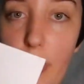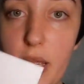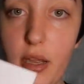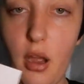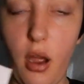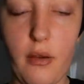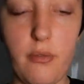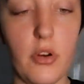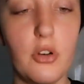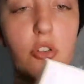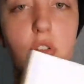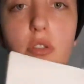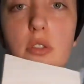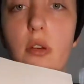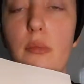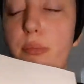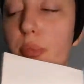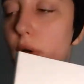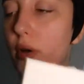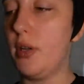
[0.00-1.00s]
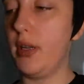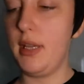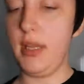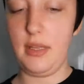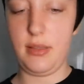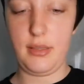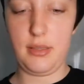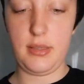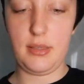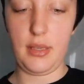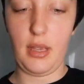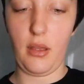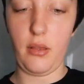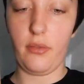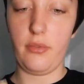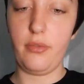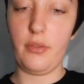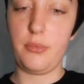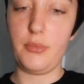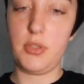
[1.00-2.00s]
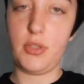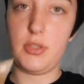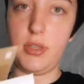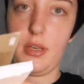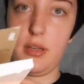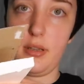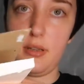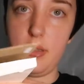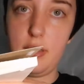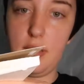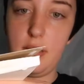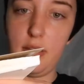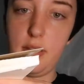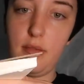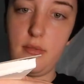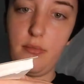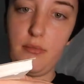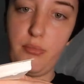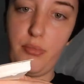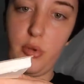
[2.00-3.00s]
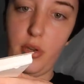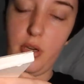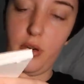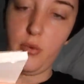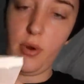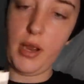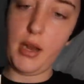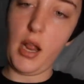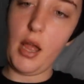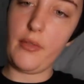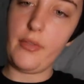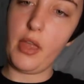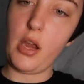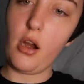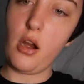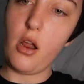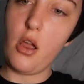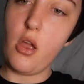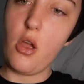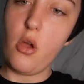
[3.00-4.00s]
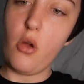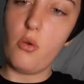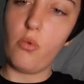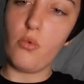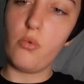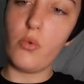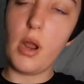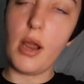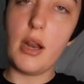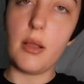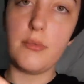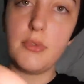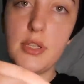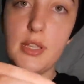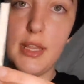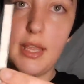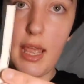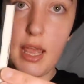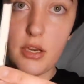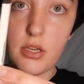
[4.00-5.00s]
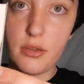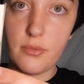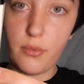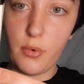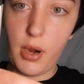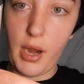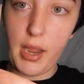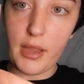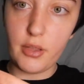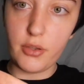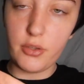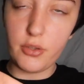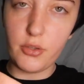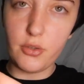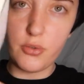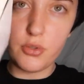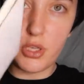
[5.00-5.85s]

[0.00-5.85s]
my cover to the book itself. I'm just going to put it right on there, right up to the edge of where I glue,